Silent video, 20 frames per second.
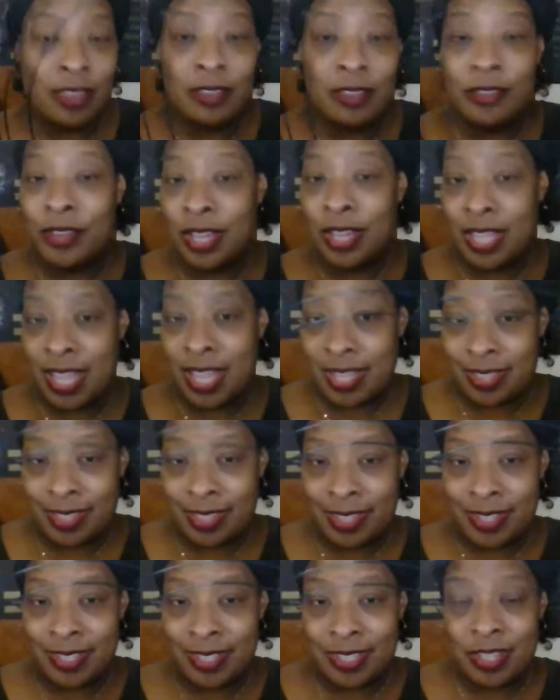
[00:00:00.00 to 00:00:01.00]
You could get
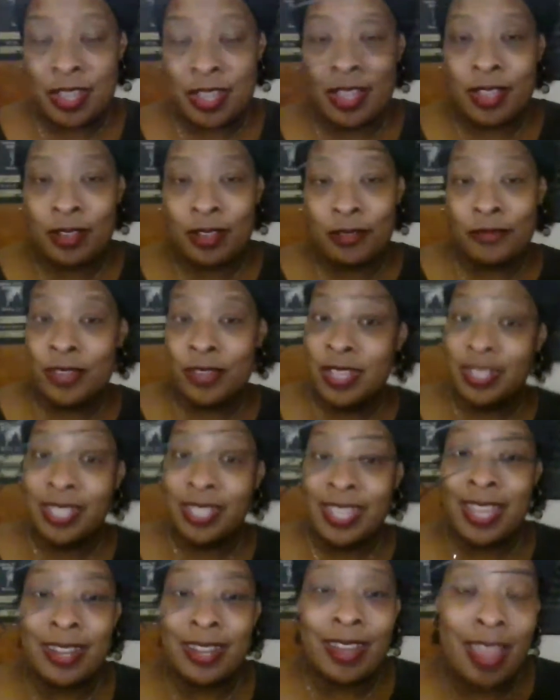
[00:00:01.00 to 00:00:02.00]
this
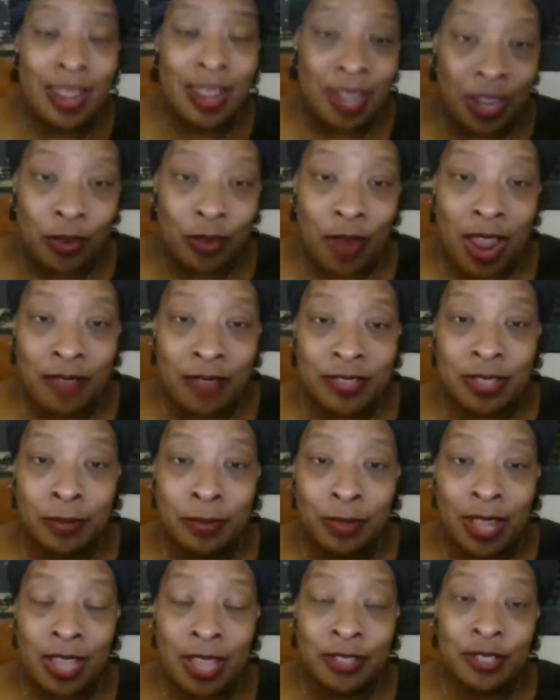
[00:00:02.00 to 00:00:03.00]
really at any craft
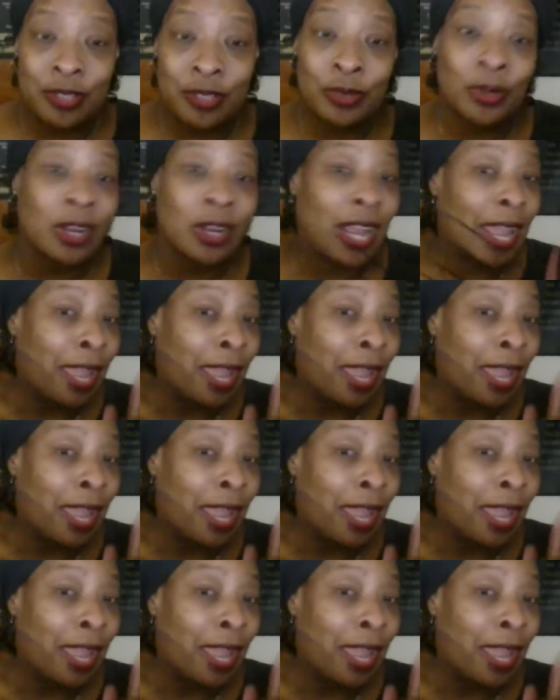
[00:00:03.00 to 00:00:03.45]
supply store,